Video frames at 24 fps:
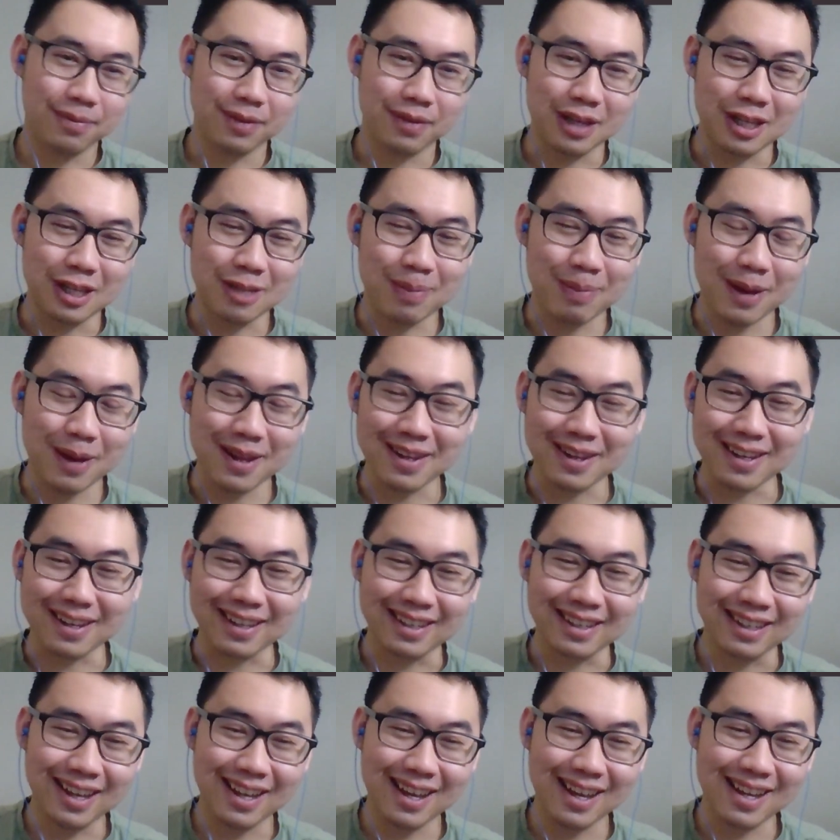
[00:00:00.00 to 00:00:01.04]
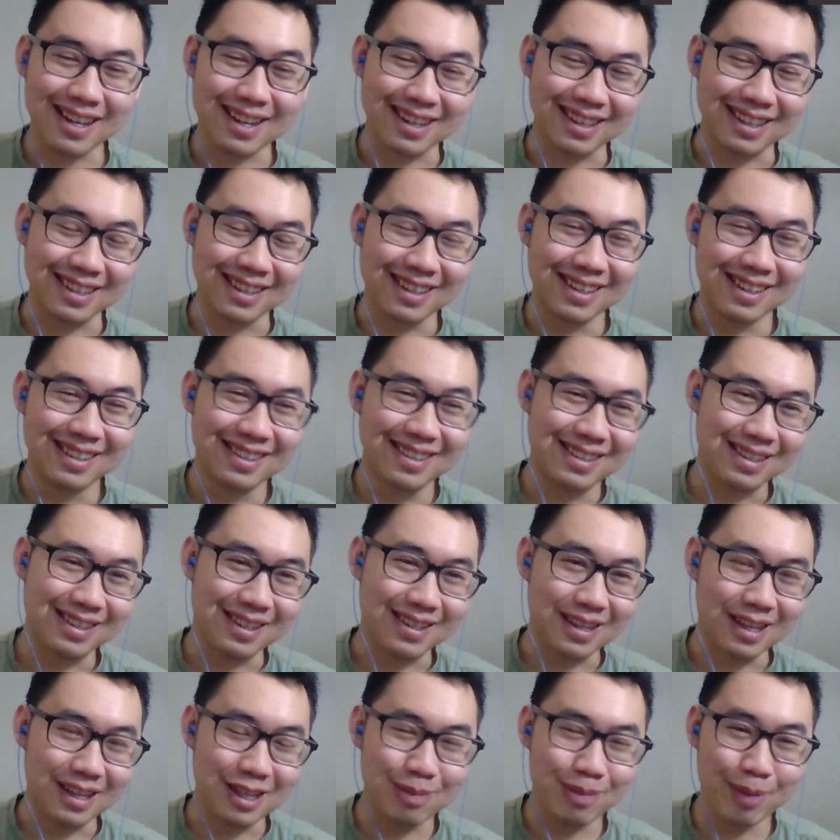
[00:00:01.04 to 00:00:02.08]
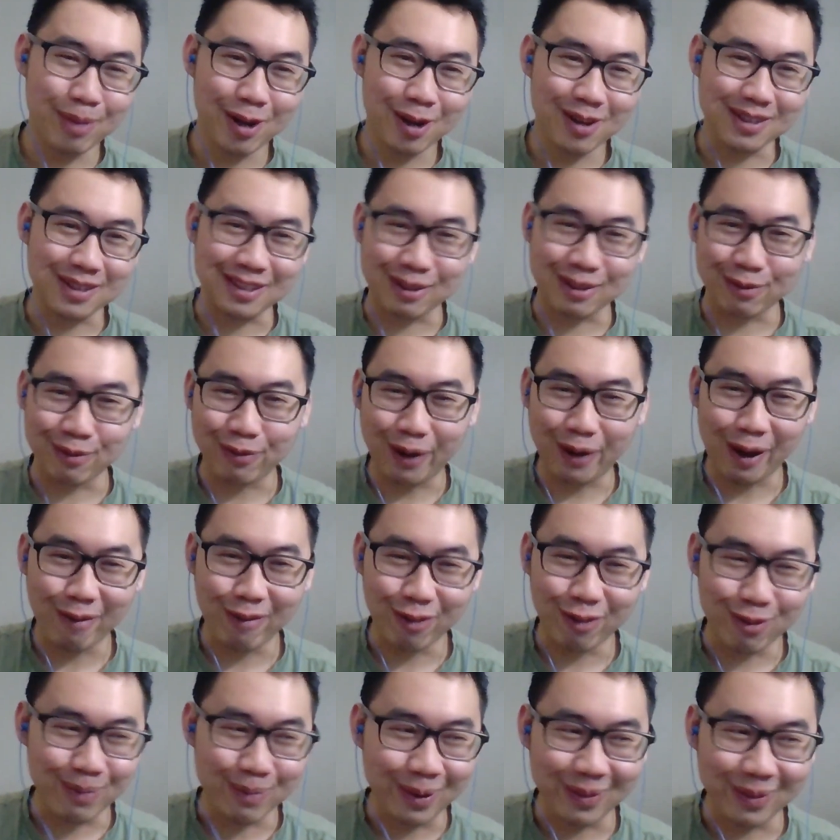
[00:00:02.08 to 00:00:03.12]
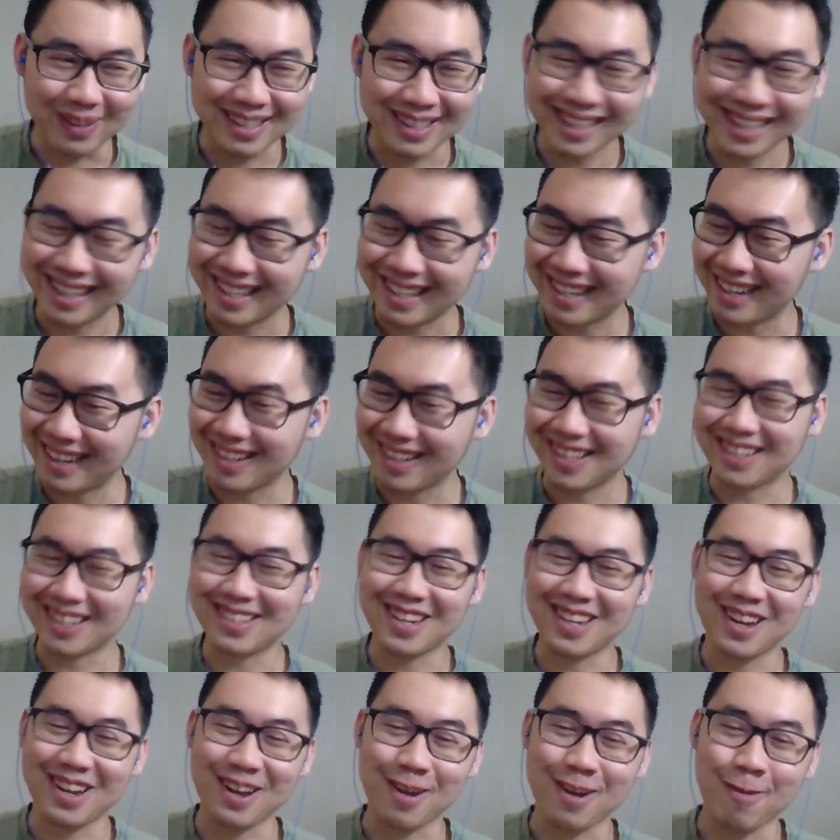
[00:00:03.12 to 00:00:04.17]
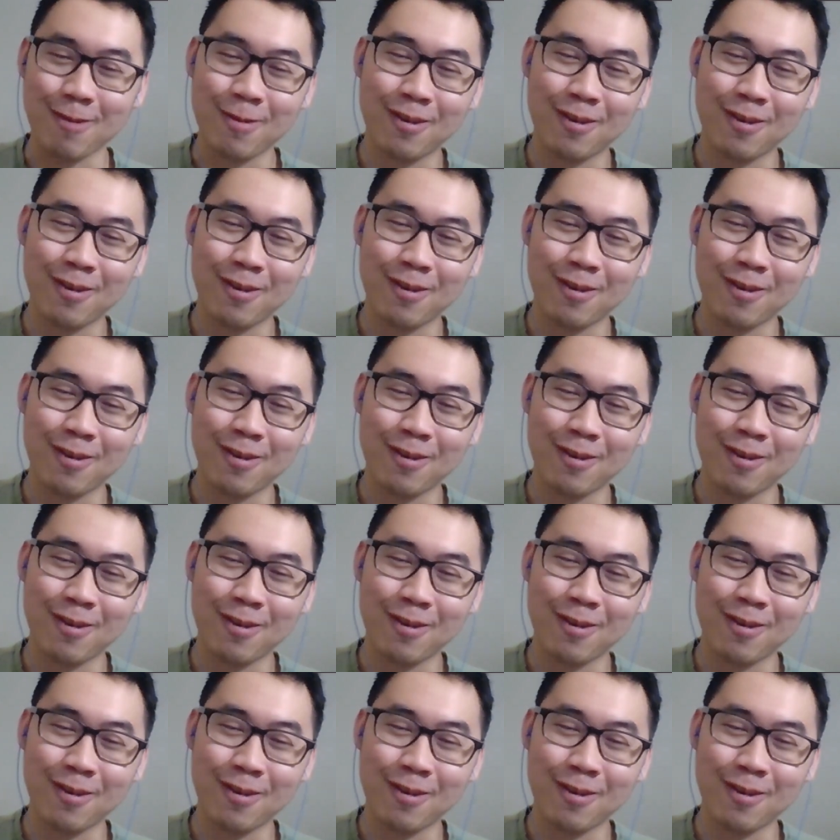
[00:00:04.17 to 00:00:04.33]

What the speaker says: been yeah. He's been on survival mode this entire time.